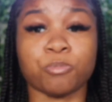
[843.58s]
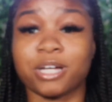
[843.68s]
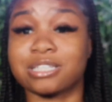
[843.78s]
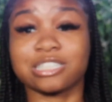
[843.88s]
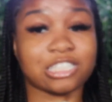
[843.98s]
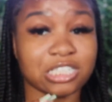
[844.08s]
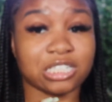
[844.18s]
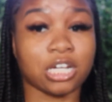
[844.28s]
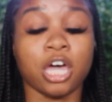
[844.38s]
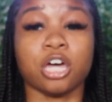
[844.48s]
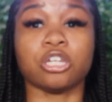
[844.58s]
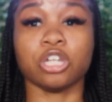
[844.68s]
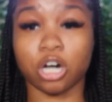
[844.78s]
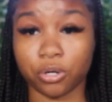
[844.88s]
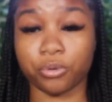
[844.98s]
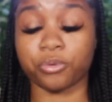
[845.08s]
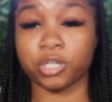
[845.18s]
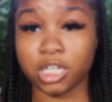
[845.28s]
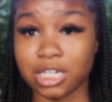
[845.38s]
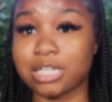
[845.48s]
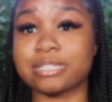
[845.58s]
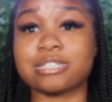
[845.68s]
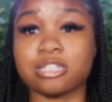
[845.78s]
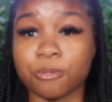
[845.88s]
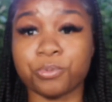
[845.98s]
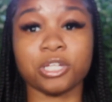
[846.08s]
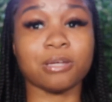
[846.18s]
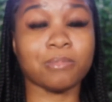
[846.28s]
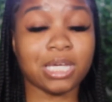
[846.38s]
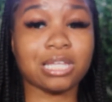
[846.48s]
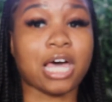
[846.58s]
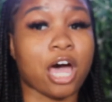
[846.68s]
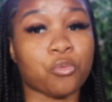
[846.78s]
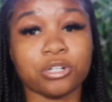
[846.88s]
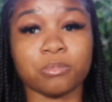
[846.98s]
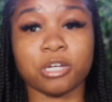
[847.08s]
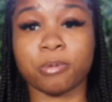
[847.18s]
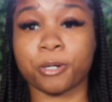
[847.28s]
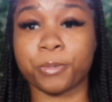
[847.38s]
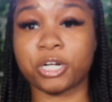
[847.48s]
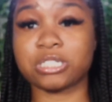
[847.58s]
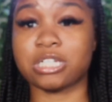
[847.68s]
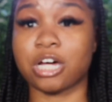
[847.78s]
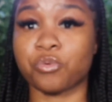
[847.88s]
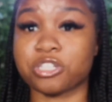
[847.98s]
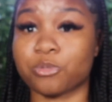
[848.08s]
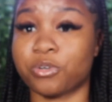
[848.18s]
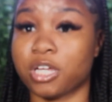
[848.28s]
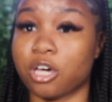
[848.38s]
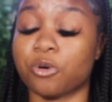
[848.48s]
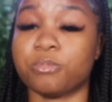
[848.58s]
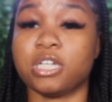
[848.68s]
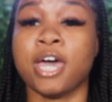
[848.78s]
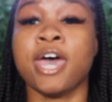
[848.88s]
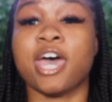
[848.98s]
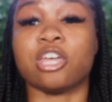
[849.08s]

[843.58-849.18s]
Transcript: you're about to... No, it can simply mean I want to be a better person, I want someone to help me,